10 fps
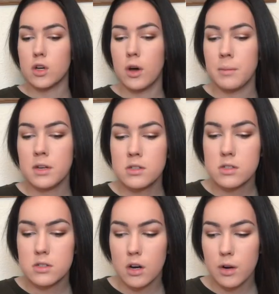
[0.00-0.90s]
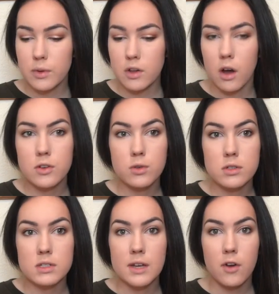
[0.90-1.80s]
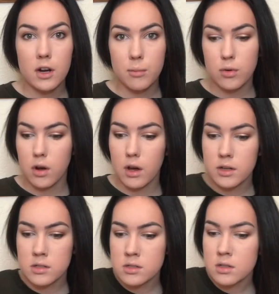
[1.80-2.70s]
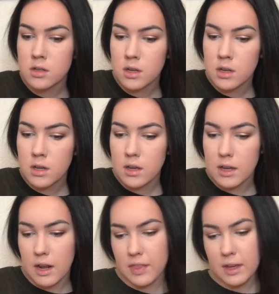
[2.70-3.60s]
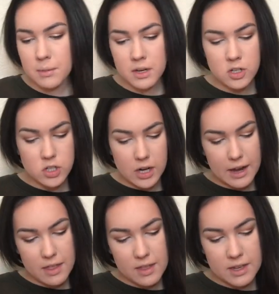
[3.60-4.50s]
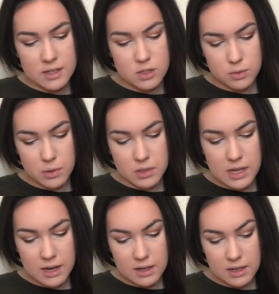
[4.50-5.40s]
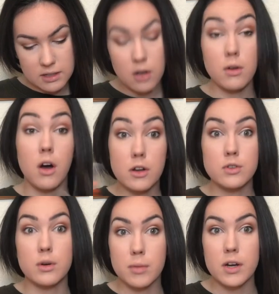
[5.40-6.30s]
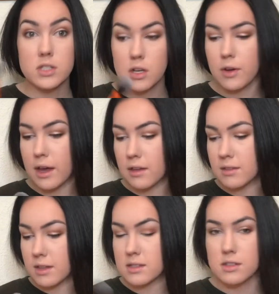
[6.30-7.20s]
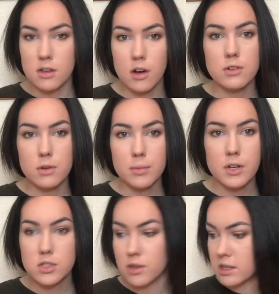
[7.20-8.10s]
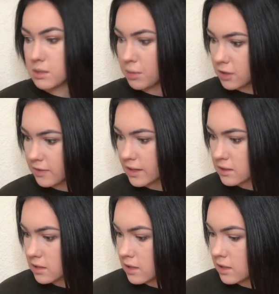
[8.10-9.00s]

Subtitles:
So I'm going to start with contour since I've already bronzed. I think I'm going to try this Real Technique, contour brush. Okay, this is a contour brush, so that's perfect.